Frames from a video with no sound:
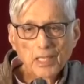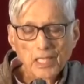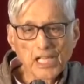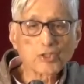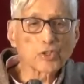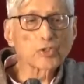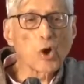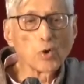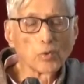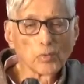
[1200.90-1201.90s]
it should
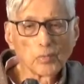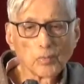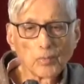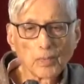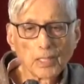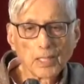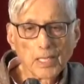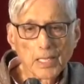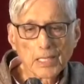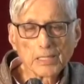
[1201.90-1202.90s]
go.
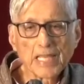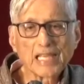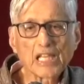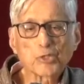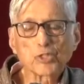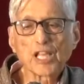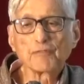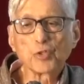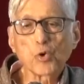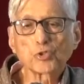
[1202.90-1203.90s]
Delhi should have
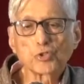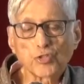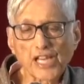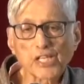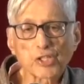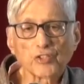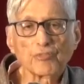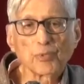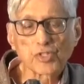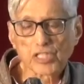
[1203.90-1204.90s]
no trace of
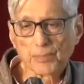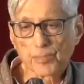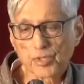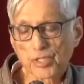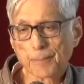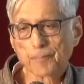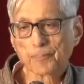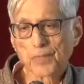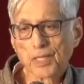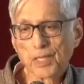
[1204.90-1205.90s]
Muslims,
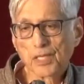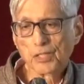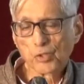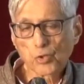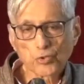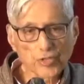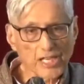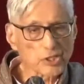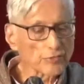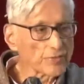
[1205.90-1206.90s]
no
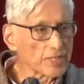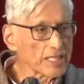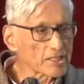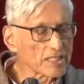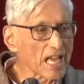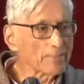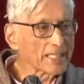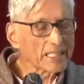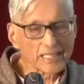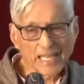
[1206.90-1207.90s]
trace of the
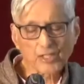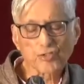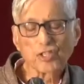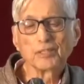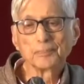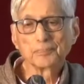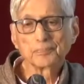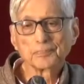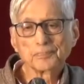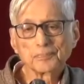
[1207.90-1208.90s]
Islamic connection.
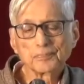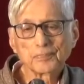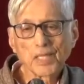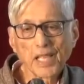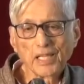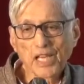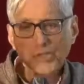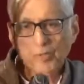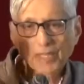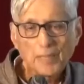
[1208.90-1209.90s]
India
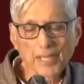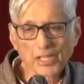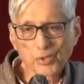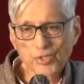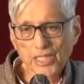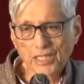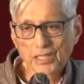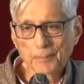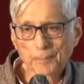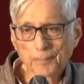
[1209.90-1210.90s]
should become a Hindu
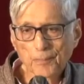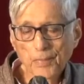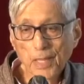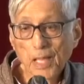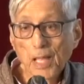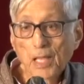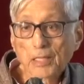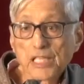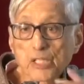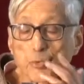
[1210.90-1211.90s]
state.
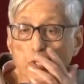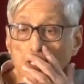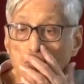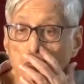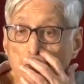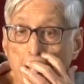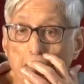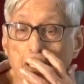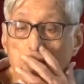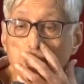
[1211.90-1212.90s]
This was a
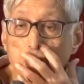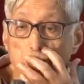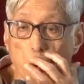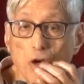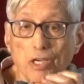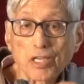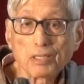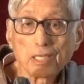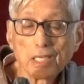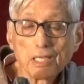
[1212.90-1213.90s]
very strong
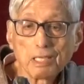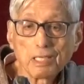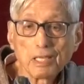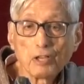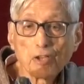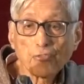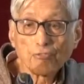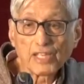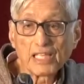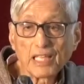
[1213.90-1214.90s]

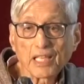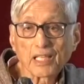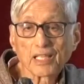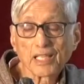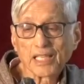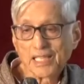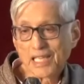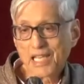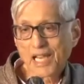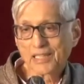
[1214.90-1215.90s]
feeling in
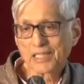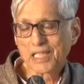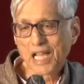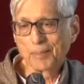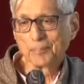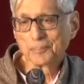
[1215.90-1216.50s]
India at the time.